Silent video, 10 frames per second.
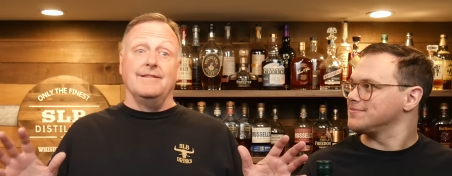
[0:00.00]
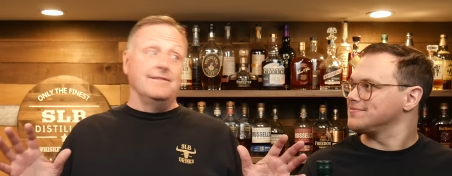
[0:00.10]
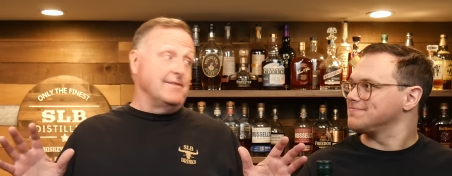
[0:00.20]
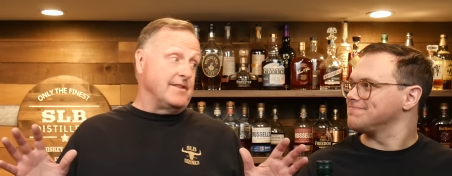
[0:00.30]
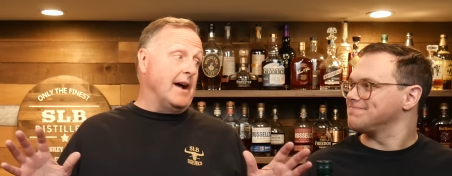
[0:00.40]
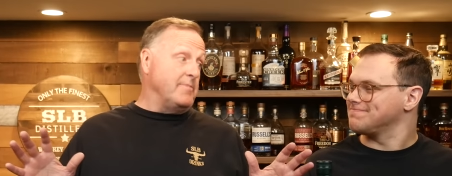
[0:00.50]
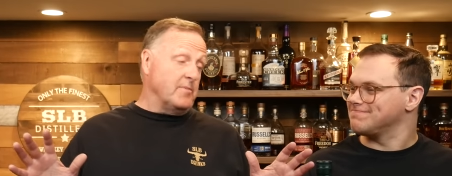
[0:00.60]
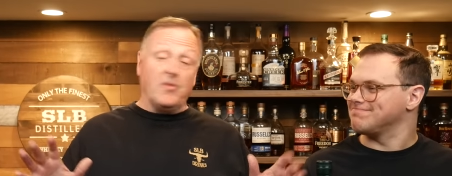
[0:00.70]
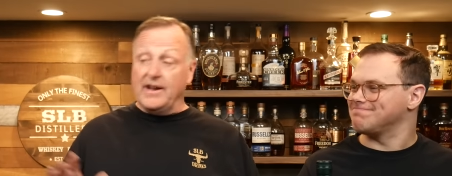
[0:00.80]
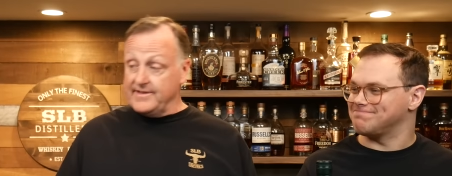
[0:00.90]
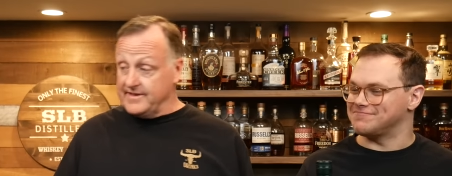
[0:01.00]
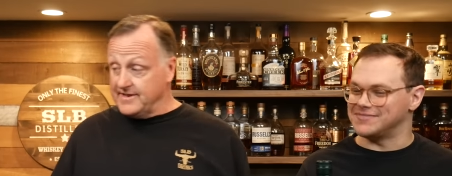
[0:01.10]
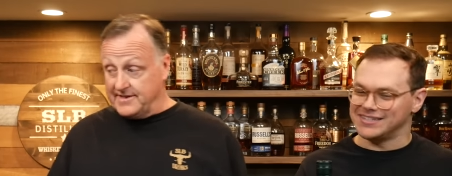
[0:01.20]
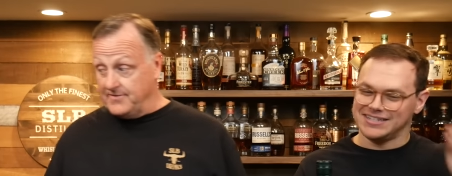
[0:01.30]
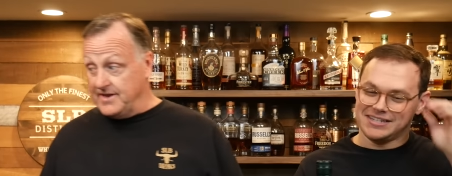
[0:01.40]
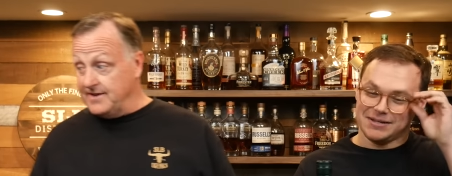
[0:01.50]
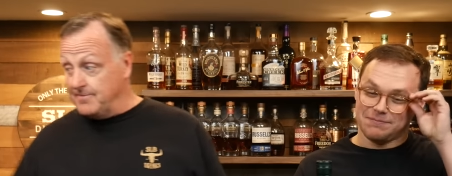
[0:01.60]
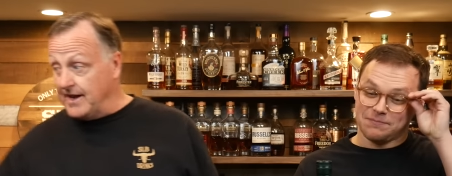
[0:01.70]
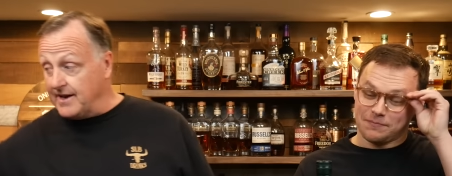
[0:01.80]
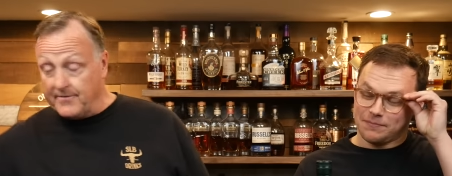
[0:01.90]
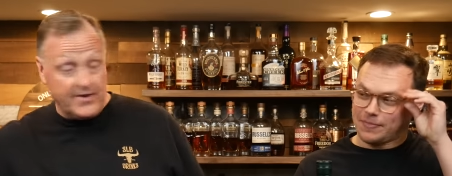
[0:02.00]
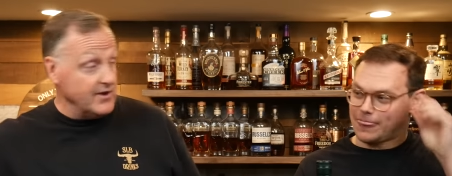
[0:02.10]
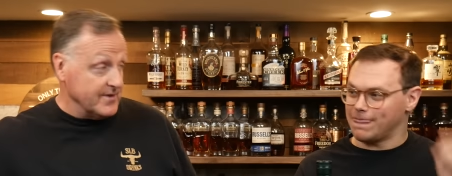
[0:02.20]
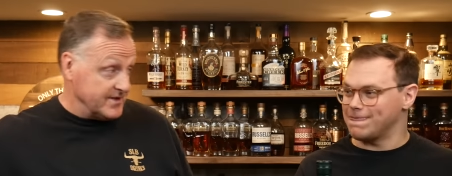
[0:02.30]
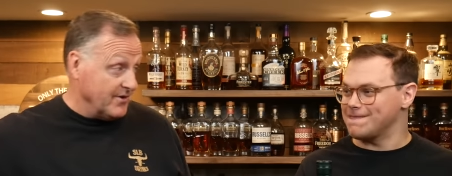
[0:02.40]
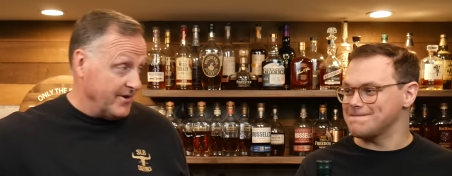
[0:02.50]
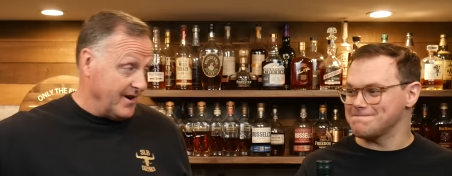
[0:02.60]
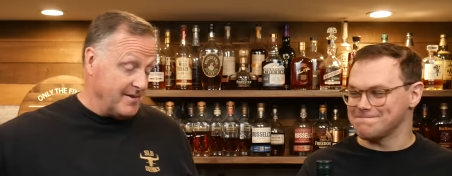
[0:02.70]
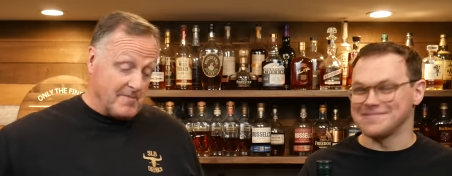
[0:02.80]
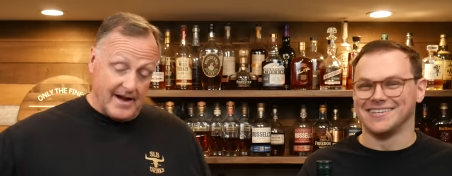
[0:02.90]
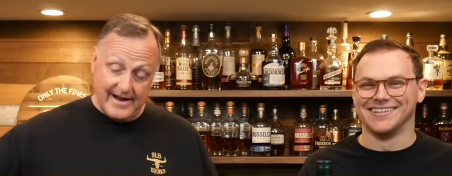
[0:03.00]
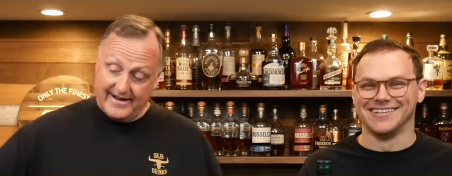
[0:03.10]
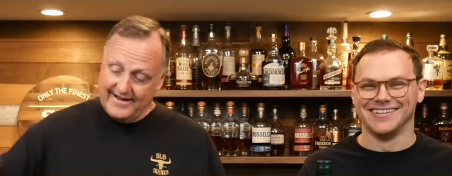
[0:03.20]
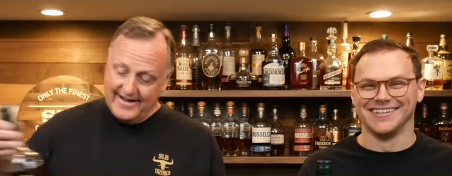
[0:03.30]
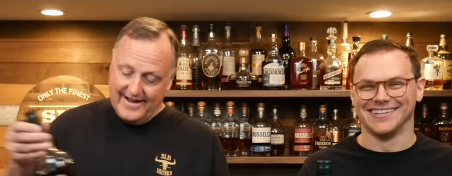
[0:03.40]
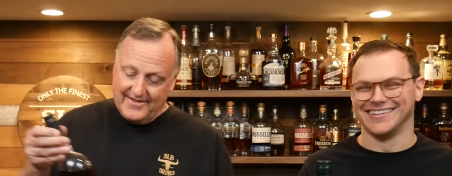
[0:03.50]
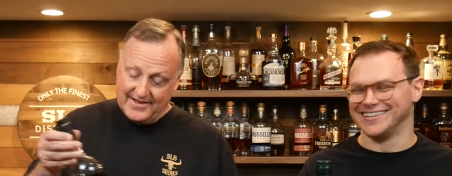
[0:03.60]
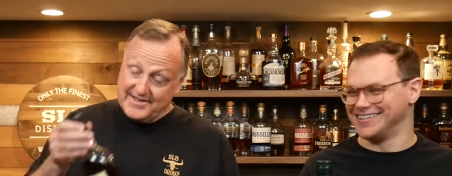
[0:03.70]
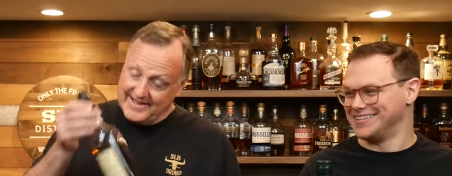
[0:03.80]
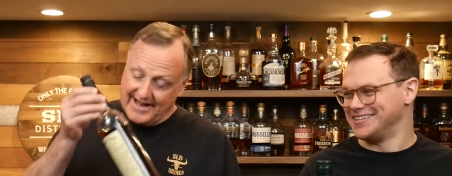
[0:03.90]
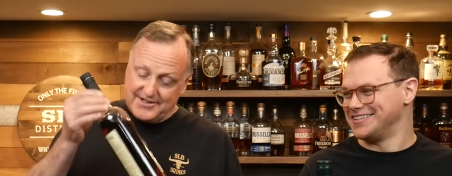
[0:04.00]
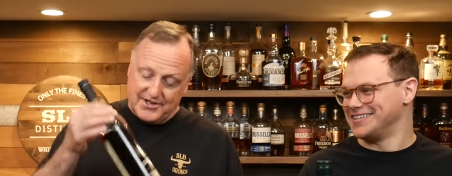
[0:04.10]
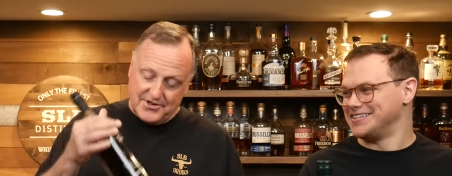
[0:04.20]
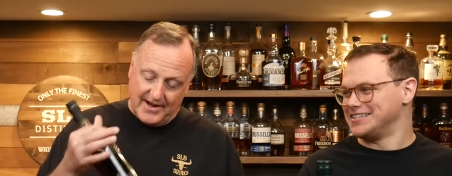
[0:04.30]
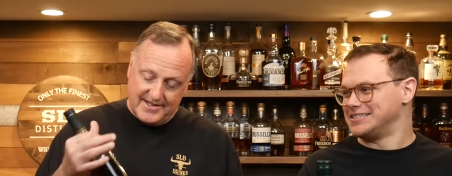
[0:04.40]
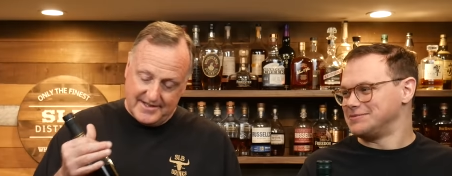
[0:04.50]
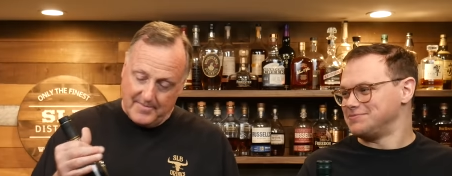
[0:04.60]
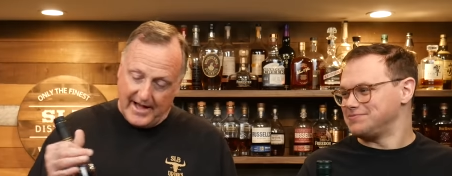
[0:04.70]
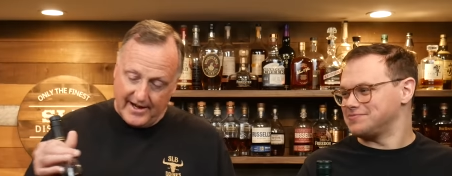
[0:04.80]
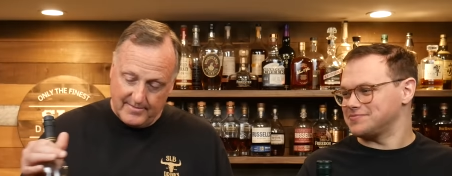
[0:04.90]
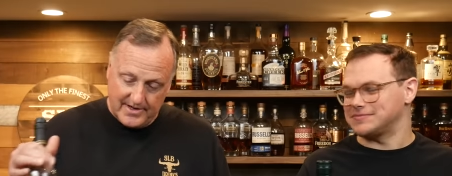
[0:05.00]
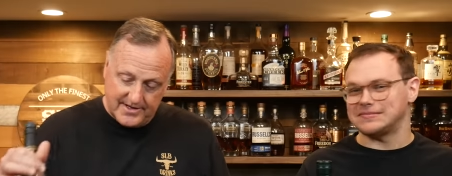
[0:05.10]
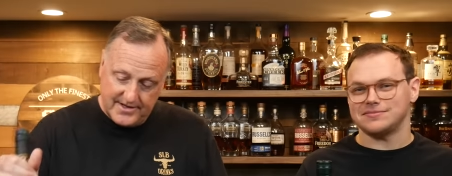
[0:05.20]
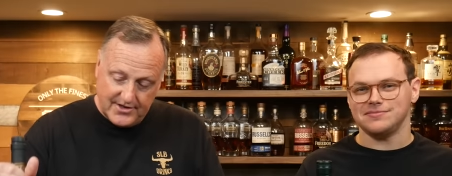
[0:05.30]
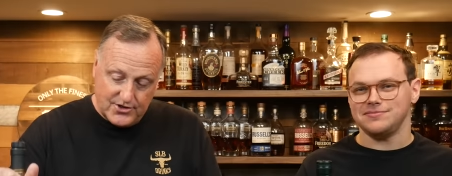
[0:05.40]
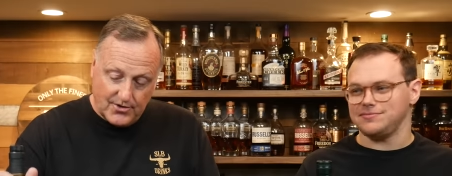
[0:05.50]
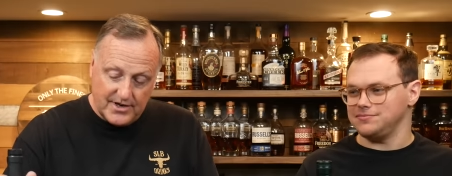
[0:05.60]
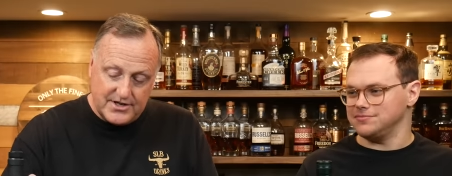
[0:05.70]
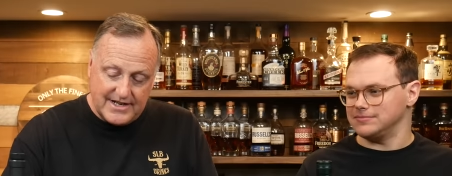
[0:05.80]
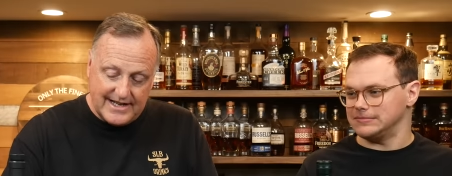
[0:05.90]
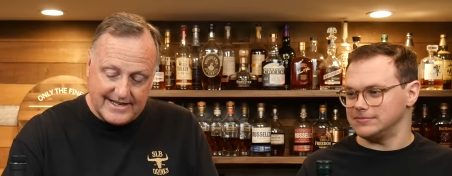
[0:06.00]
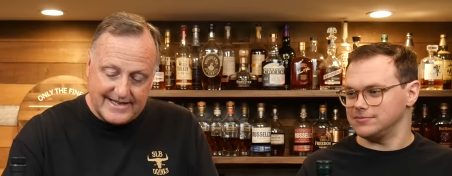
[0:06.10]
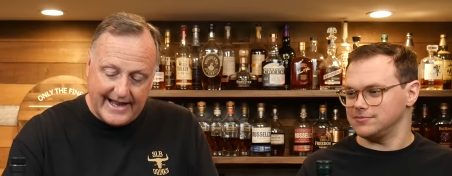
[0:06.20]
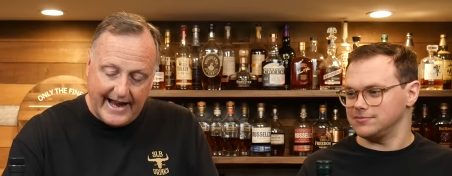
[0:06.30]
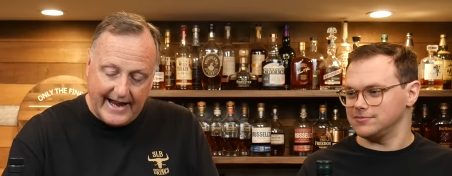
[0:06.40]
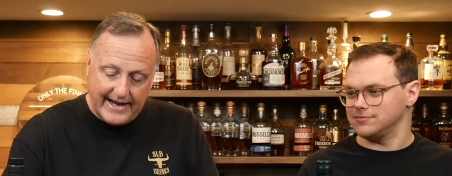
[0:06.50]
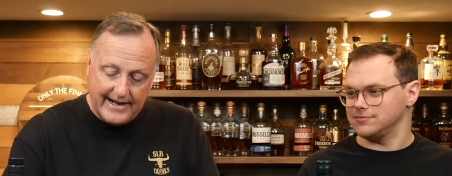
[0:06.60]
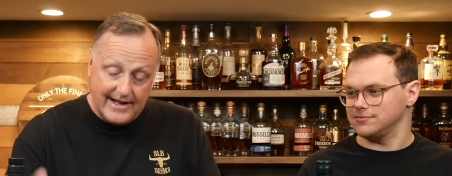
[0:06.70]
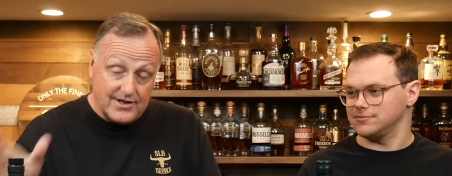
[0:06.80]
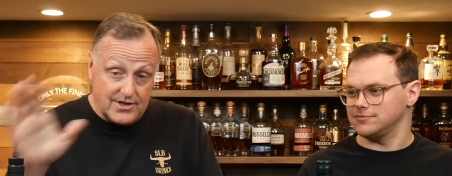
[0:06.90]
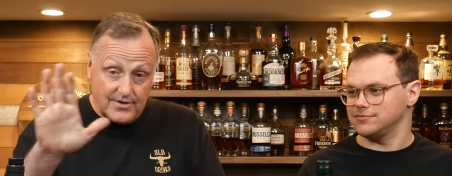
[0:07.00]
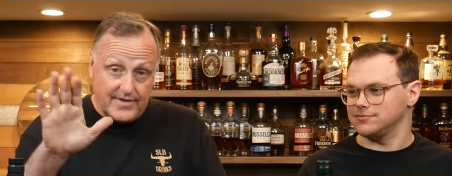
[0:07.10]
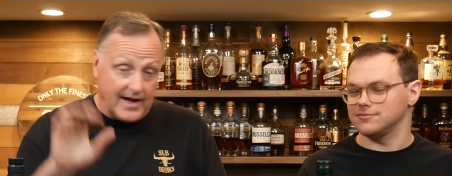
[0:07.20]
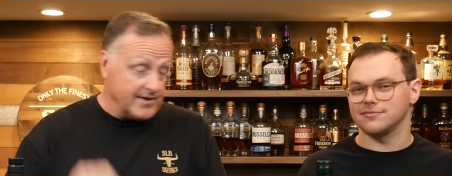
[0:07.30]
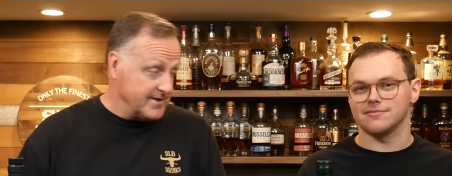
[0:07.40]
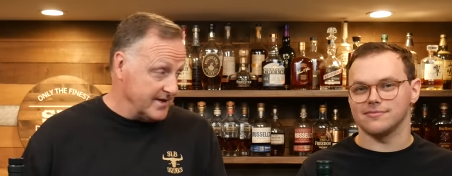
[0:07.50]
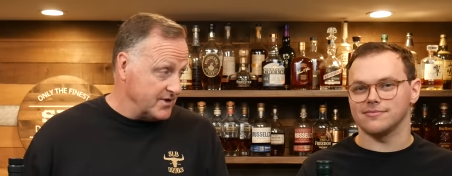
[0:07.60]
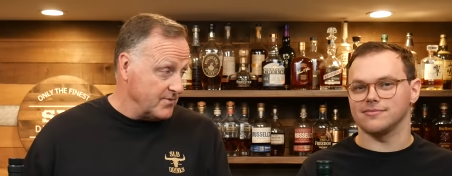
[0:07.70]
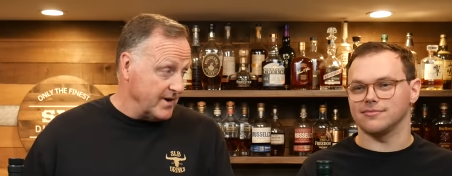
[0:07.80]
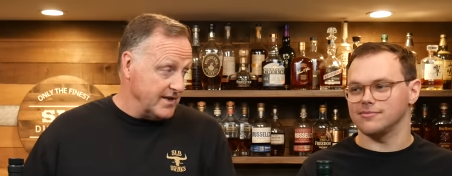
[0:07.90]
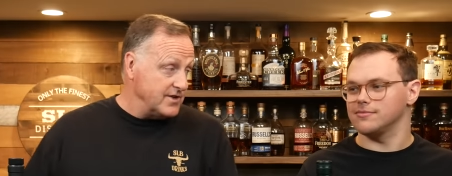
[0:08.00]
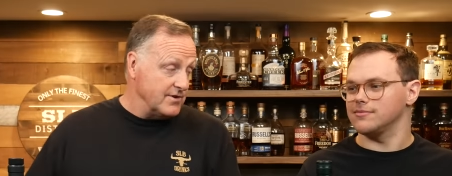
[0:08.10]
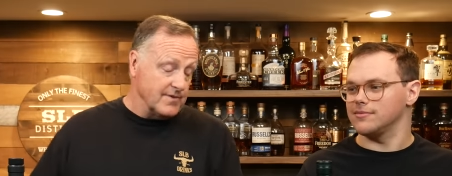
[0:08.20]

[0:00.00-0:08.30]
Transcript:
Speaker 1: stop the presses because if it didn't make it for you, it's going on mine. This is actually Trenton's bottle but it's the George T. Stagg 2022